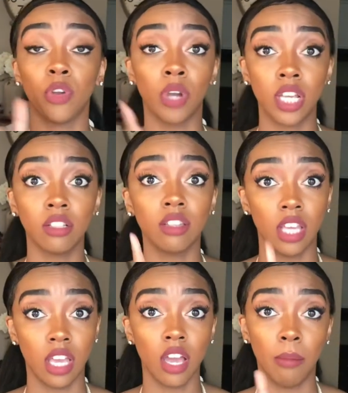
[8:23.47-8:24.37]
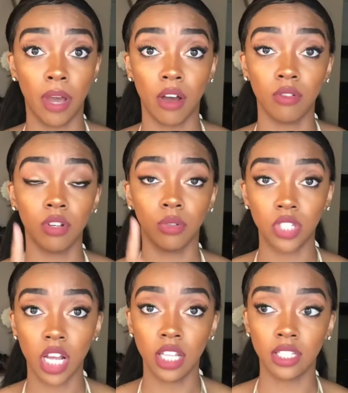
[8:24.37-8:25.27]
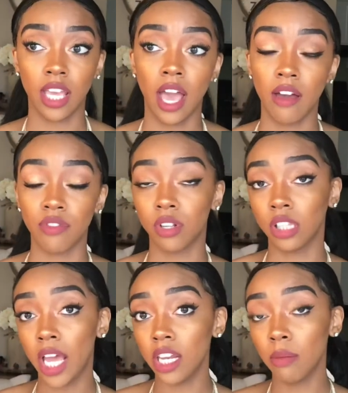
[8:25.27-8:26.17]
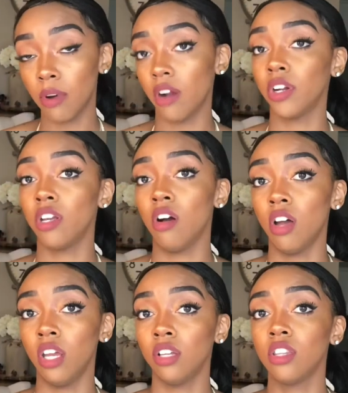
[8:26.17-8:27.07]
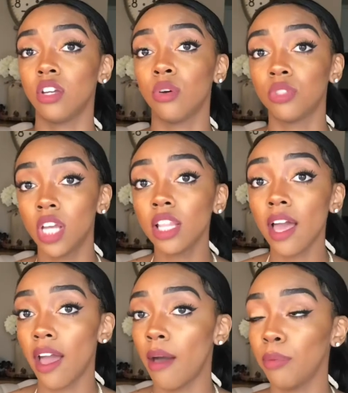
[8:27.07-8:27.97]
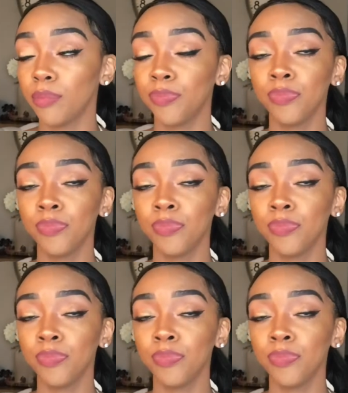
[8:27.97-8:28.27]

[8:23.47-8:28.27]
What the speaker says: great thing about Coachella is they have their lineup already on the Coachella app,